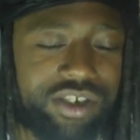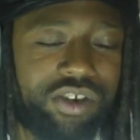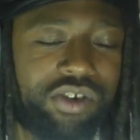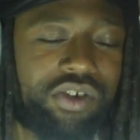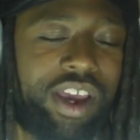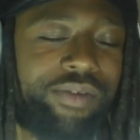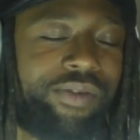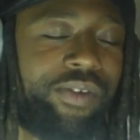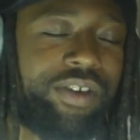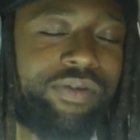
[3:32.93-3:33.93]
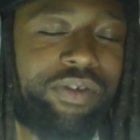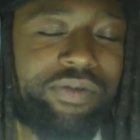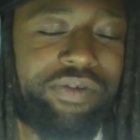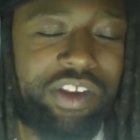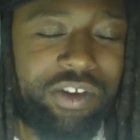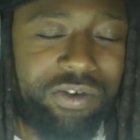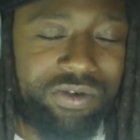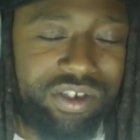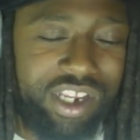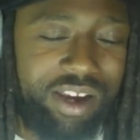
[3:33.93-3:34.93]
you like four different flows.
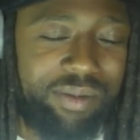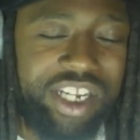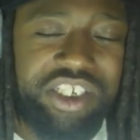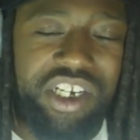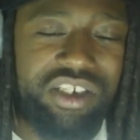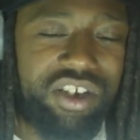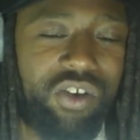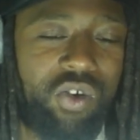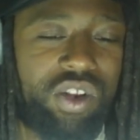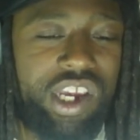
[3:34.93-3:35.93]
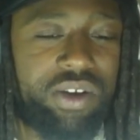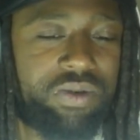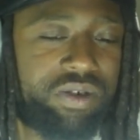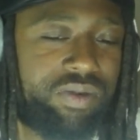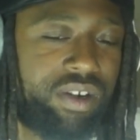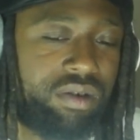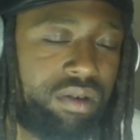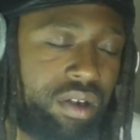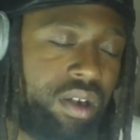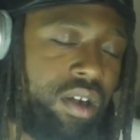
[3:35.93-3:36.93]
Nigga might change the whole language, bro.
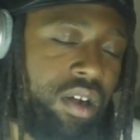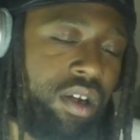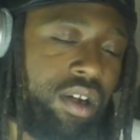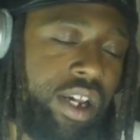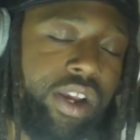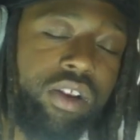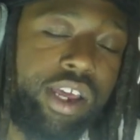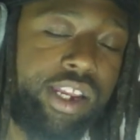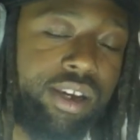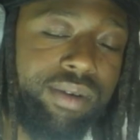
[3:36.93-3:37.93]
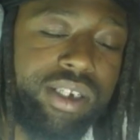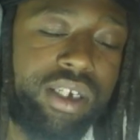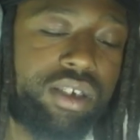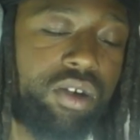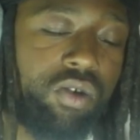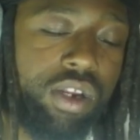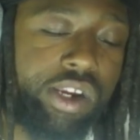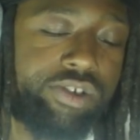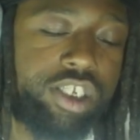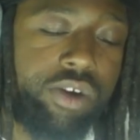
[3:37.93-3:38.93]
I ain't gonna lie, nigga might change the whole
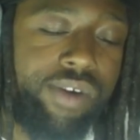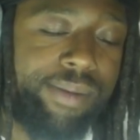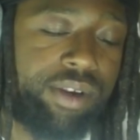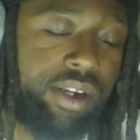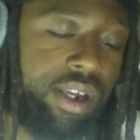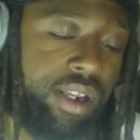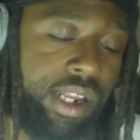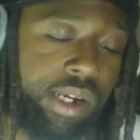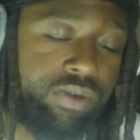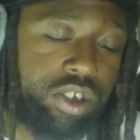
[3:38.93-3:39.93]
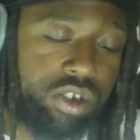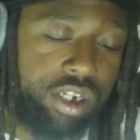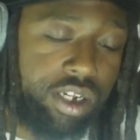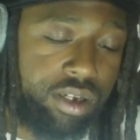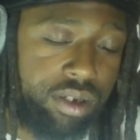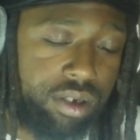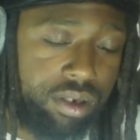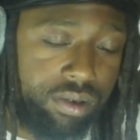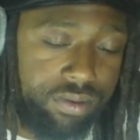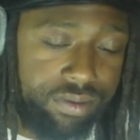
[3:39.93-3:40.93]
language, start rapping another language on y'all.
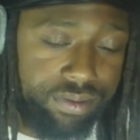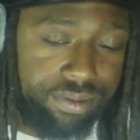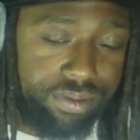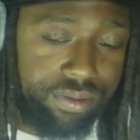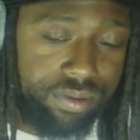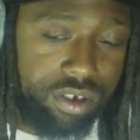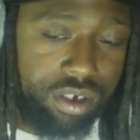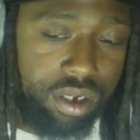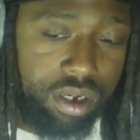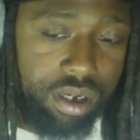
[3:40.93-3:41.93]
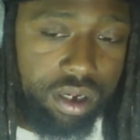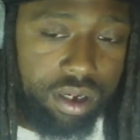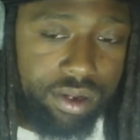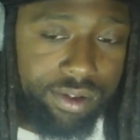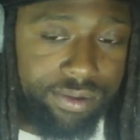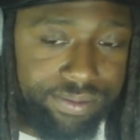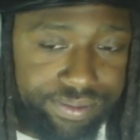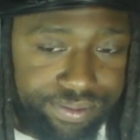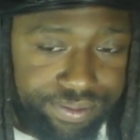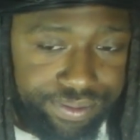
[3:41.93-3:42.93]
Make the bone bounce and then
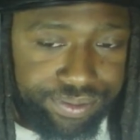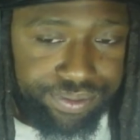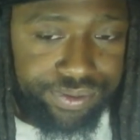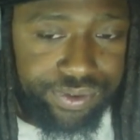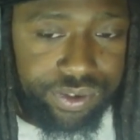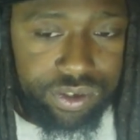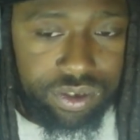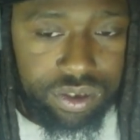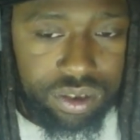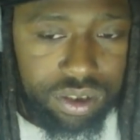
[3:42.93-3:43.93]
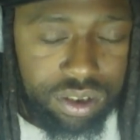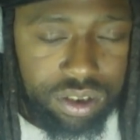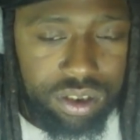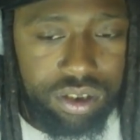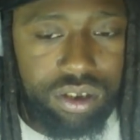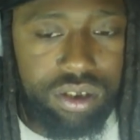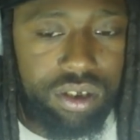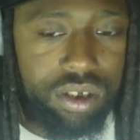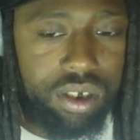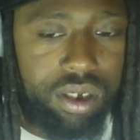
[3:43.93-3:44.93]
put it in reverse. It's in your DNA,
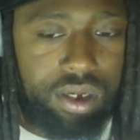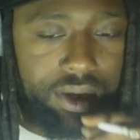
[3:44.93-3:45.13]
there's no need